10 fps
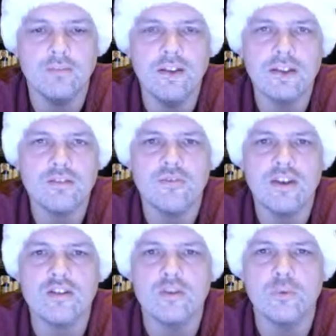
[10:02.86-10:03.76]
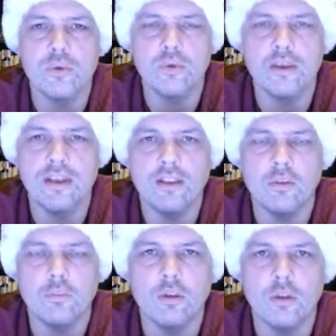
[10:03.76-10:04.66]
faster than we go through a
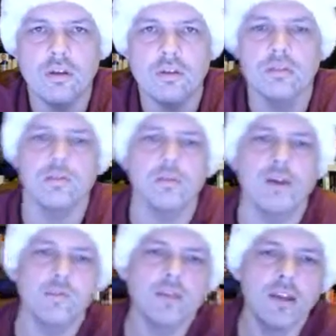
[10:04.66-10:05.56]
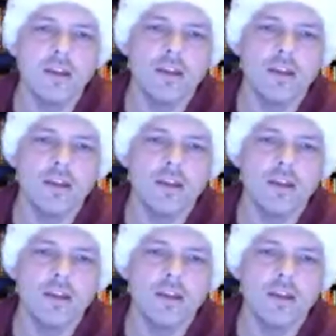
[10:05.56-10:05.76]
gallon of milk sometimes.